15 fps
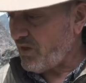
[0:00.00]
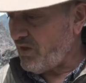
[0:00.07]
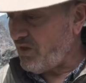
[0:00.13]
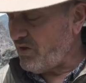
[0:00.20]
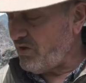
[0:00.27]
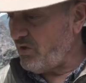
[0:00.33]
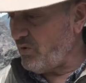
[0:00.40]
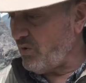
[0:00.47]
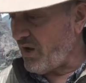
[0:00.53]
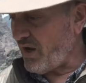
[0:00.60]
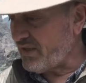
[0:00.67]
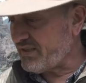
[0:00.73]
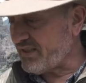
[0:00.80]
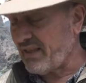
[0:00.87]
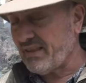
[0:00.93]
you
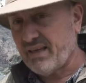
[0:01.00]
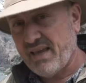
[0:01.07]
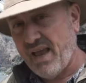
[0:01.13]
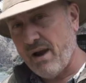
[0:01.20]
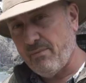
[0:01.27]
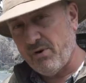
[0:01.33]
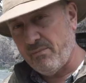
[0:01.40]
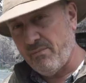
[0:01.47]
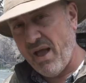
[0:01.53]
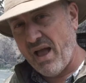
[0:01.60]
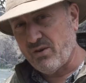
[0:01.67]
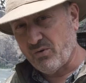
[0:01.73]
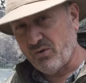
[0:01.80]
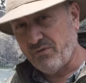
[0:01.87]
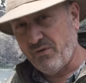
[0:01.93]
set the camera to
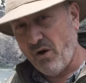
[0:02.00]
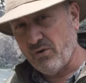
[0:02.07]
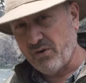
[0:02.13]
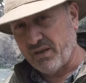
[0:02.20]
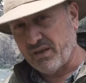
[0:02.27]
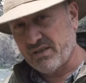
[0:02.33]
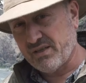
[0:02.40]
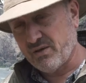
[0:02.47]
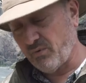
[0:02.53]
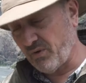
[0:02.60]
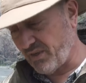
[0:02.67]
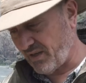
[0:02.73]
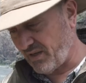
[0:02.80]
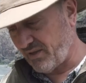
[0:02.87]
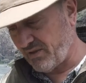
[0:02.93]
manual focus with
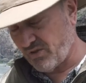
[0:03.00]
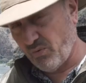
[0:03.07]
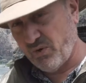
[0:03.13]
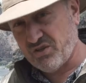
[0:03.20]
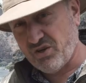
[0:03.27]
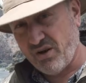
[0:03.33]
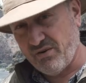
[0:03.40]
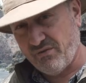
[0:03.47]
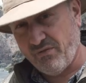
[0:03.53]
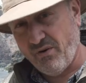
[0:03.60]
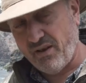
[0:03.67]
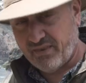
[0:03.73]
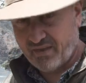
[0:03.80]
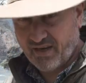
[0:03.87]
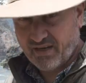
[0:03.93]
the switch on the
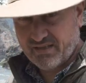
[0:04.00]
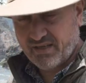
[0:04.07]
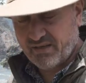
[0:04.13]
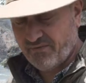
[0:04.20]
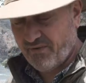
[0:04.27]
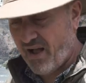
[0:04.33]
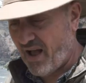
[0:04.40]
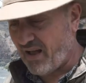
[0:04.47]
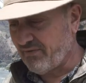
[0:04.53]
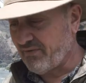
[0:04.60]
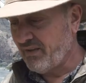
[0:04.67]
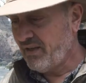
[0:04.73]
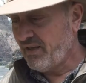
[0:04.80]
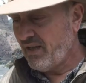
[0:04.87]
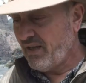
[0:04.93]
front, the X-T5,
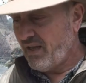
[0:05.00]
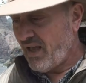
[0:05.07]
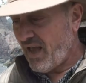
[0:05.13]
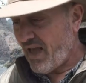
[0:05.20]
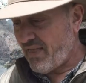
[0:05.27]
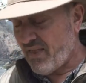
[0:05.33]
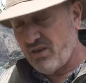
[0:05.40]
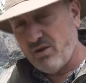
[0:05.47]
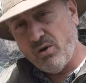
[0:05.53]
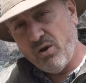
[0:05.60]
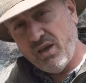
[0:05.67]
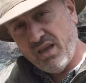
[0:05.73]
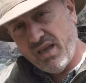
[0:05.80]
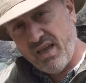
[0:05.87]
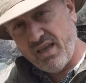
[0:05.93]
and then
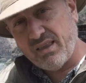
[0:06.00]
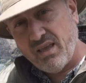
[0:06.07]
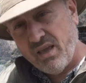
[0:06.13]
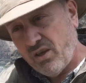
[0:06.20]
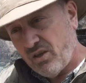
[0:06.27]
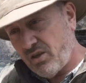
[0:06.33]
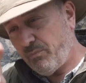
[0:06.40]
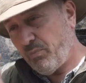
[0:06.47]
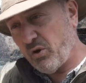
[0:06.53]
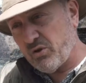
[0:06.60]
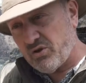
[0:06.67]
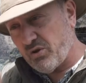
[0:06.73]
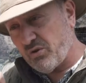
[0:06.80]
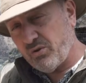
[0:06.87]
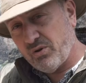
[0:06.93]
you
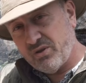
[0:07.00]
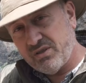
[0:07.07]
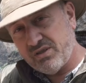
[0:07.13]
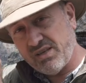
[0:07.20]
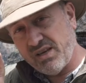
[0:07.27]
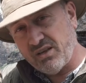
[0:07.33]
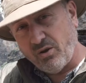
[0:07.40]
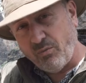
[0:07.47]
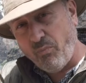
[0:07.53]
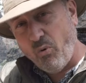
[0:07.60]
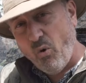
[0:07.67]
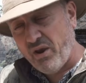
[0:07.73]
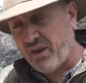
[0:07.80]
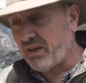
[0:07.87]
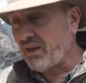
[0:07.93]
put your single
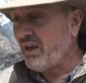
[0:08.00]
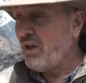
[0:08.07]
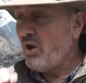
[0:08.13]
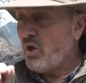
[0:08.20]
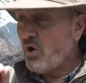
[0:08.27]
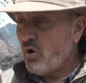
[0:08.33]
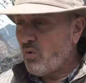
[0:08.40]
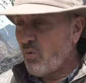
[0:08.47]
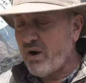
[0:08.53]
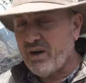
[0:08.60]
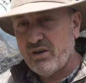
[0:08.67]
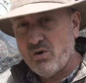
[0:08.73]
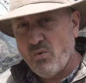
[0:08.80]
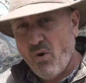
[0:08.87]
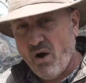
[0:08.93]
point where
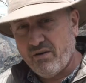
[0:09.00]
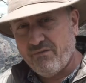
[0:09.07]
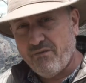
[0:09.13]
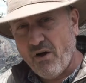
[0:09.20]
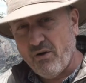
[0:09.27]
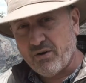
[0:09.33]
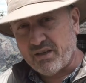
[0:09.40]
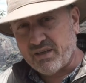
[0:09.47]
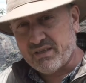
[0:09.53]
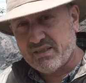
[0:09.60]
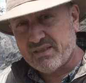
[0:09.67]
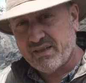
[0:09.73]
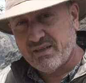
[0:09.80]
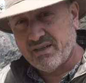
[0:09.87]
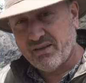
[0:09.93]
you want to
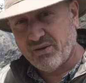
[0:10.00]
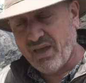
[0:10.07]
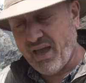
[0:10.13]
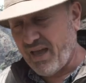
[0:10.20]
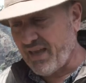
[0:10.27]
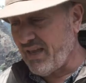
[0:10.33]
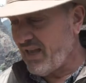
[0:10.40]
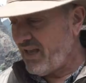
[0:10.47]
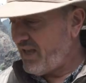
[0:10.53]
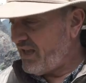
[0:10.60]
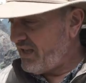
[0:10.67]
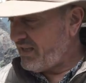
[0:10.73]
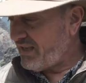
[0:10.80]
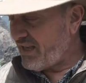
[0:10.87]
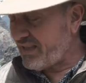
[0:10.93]
focus, okay?
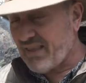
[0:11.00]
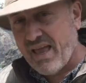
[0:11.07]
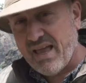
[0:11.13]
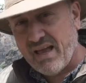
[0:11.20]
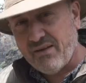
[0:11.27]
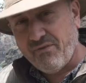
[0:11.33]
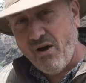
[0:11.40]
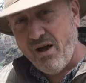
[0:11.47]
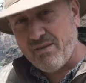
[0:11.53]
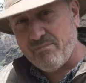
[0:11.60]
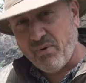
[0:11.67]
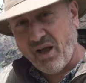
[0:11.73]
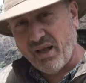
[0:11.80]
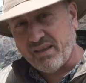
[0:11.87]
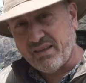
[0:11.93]
Hit the AF on
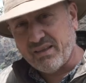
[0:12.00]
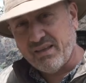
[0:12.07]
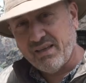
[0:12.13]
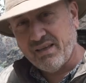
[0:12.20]
button